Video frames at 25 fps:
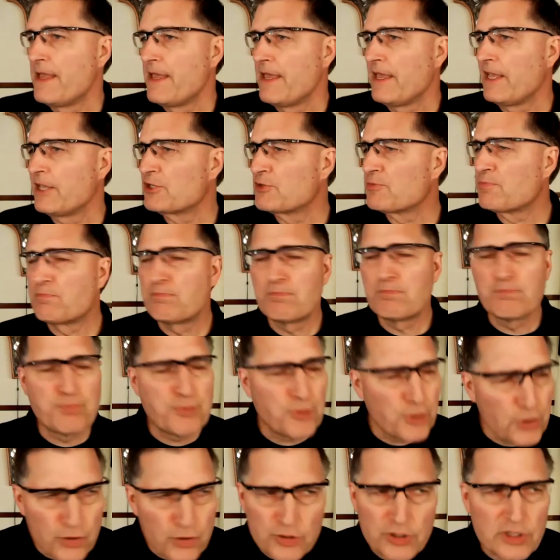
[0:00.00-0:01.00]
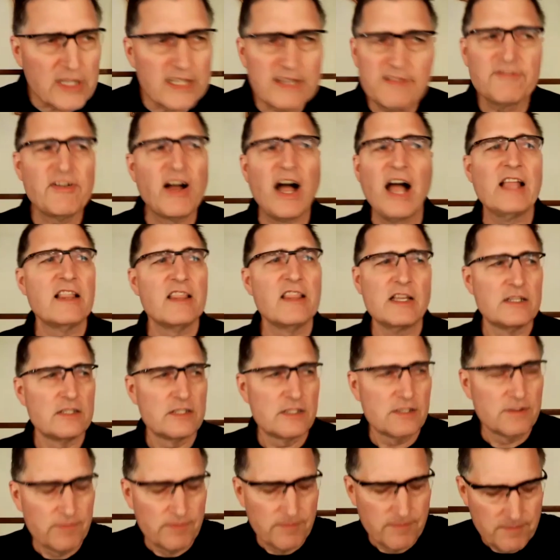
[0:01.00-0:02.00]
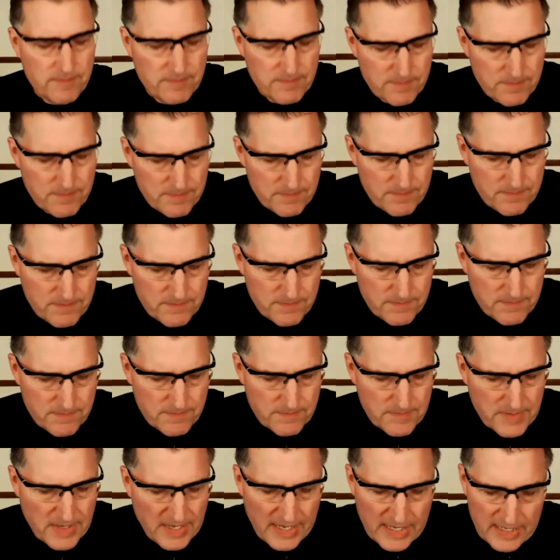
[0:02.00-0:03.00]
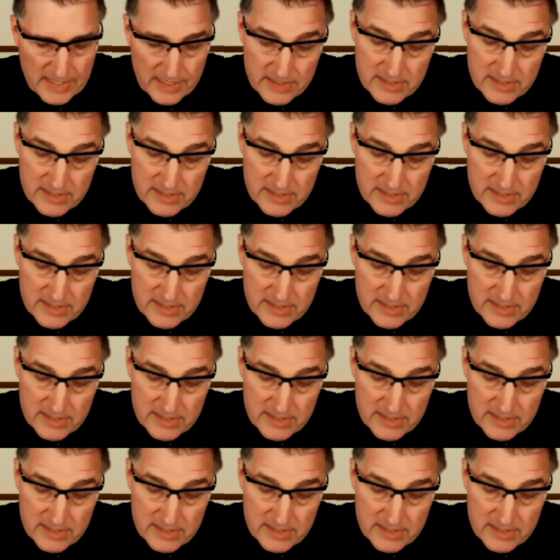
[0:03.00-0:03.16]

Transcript: is brutally violent. It